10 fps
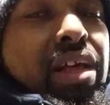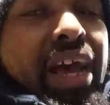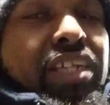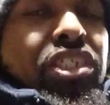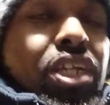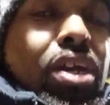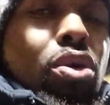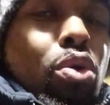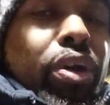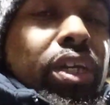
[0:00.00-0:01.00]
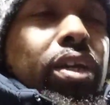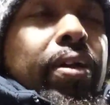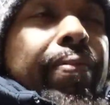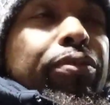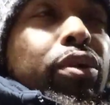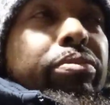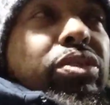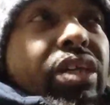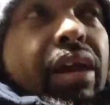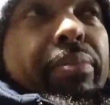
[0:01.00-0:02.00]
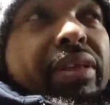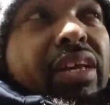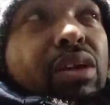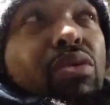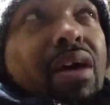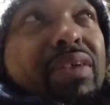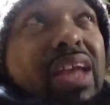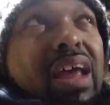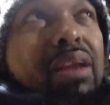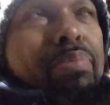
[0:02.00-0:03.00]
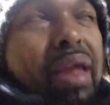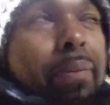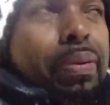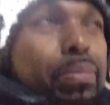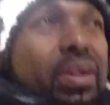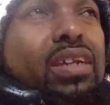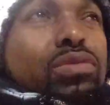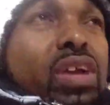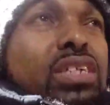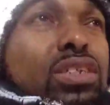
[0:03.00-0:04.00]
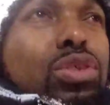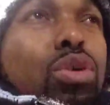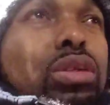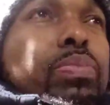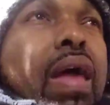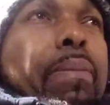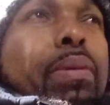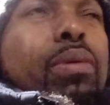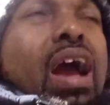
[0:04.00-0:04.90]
That shit corny. You know what I'm saying? But yeah, you have a lot of black people that's racist towards black people.